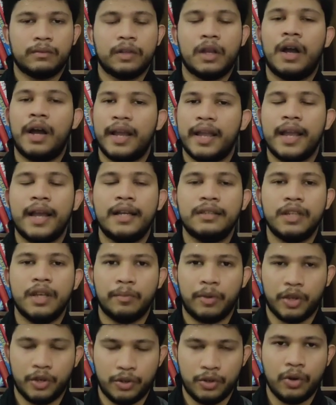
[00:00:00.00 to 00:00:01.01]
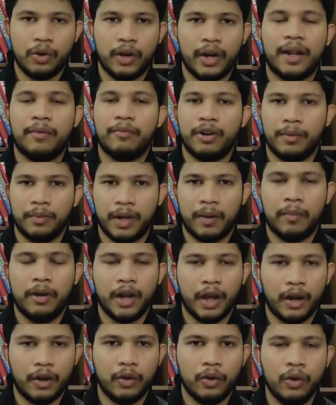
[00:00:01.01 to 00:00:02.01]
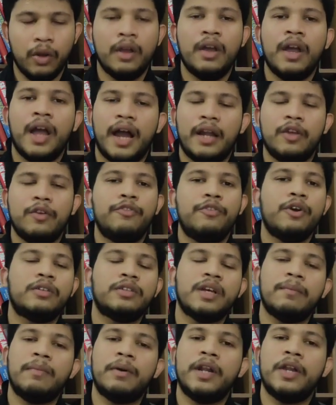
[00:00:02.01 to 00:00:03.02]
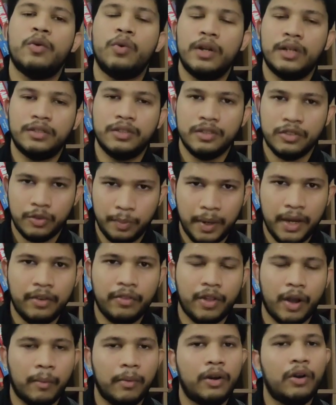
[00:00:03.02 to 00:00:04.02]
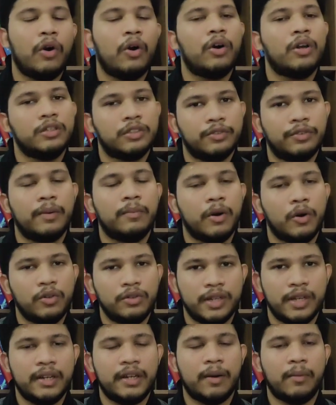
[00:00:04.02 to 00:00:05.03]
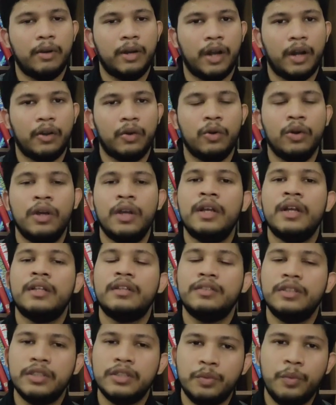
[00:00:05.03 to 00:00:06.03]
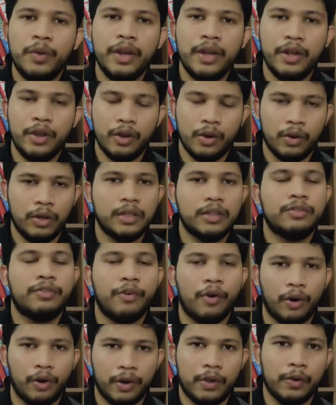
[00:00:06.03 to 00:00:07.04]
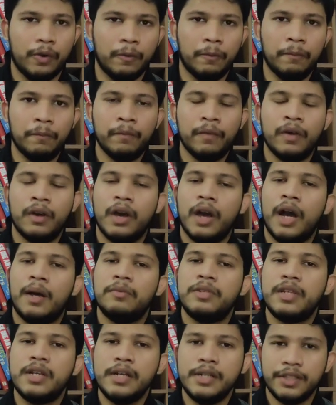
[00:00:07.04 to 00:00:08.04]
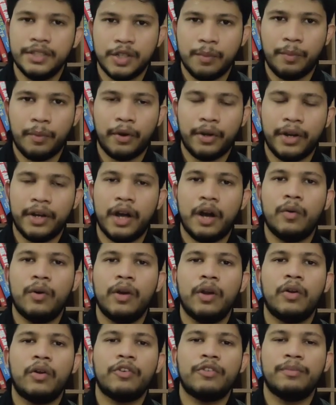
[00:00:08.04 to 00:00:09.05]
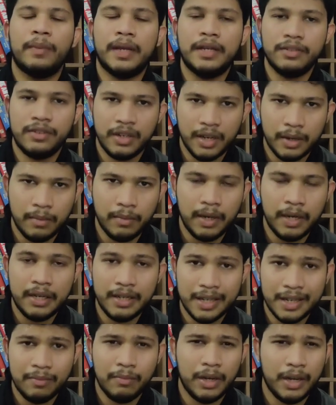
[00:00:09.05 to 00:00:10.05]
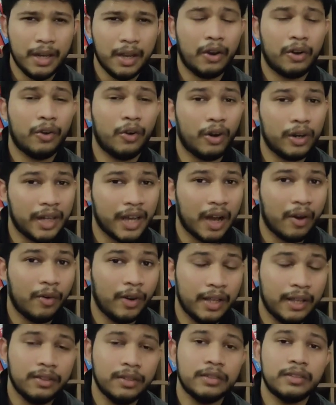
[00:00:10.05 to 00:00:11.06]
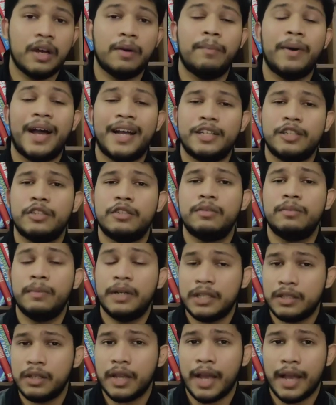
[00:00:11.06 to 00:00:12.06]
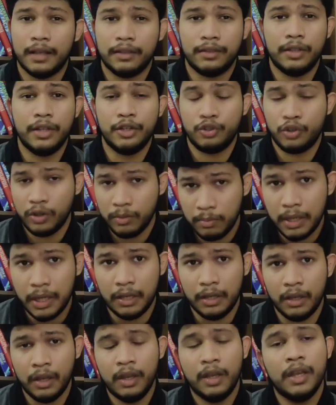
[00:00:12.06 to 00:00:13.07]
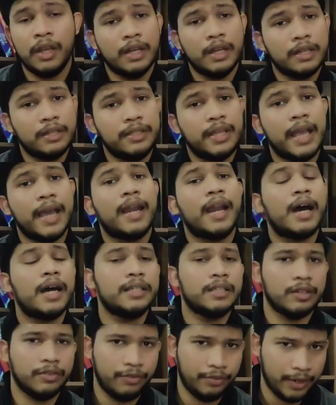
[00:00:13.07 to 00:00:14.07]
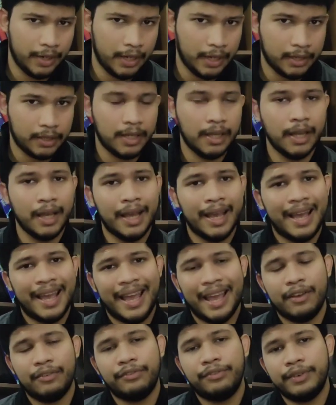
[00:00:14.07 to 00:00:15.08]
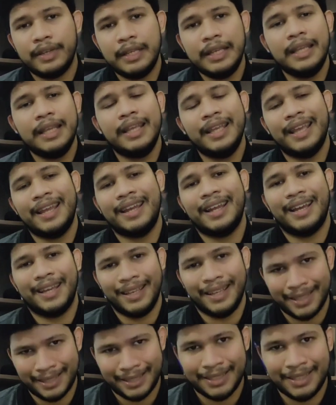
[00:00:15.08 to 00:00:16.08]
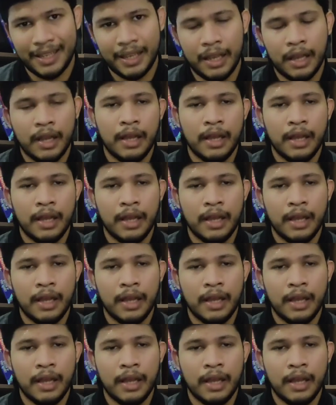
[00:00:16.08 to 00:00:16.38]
Hi guys, I'm Kishore and I'm from Tamil Nadu. And if you're somebody who doesn't speak Tamil or is from outside Tamil Nadu, this video is for you. I'm still disappointed how a lot of mainstream Indian media are not covering this up as much as they should be. JAYARAJ and FENIX, FENIX.